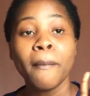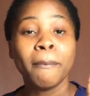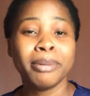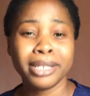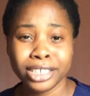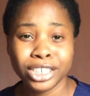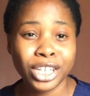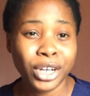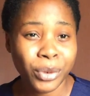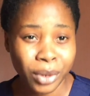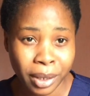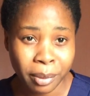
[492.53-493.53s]
bleaching
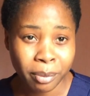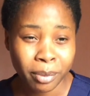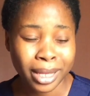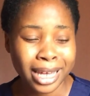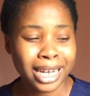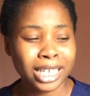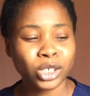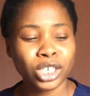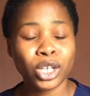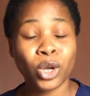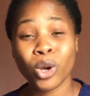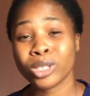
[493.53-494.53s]
cream can
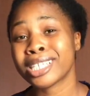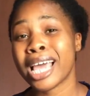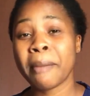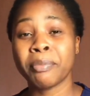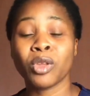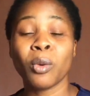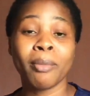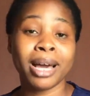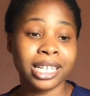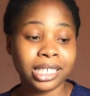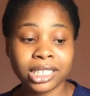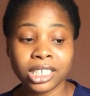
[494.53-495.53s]
actually cause
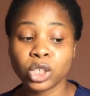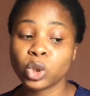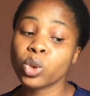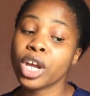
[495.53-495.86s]
abnormalities to